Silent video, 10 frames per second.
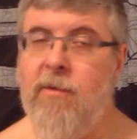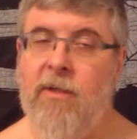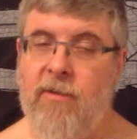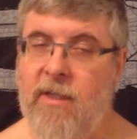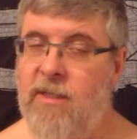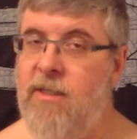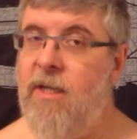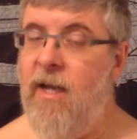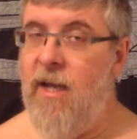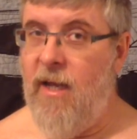usually just
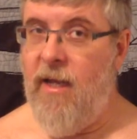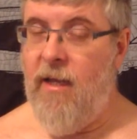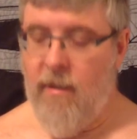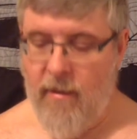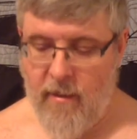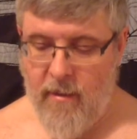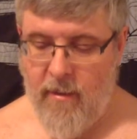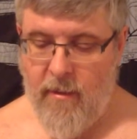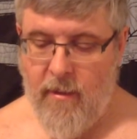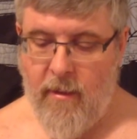say a,
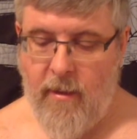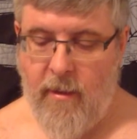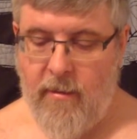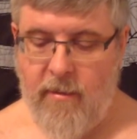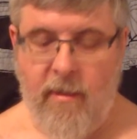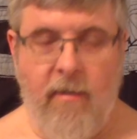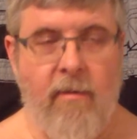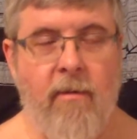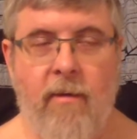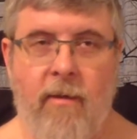and
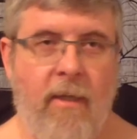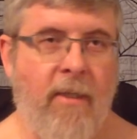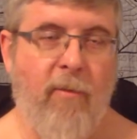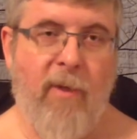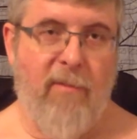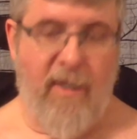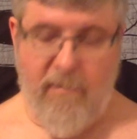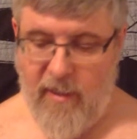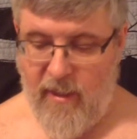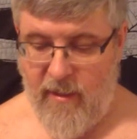let the 1 be
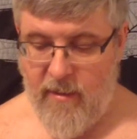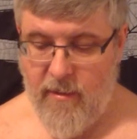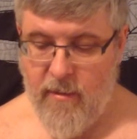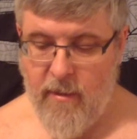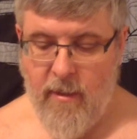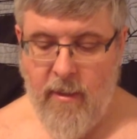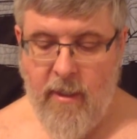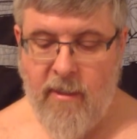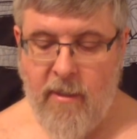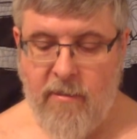implied.
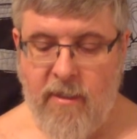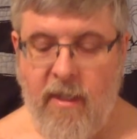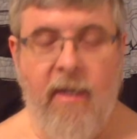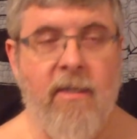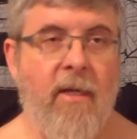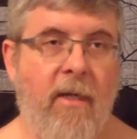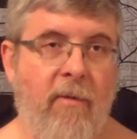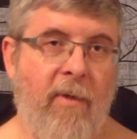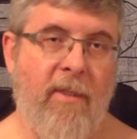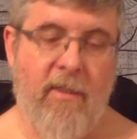It denotes that a is
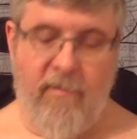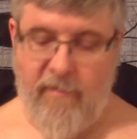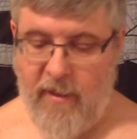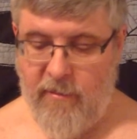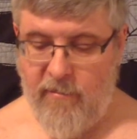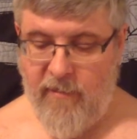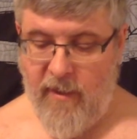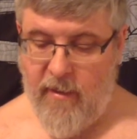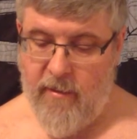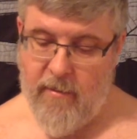taken once as a factor of
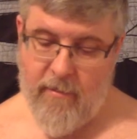a.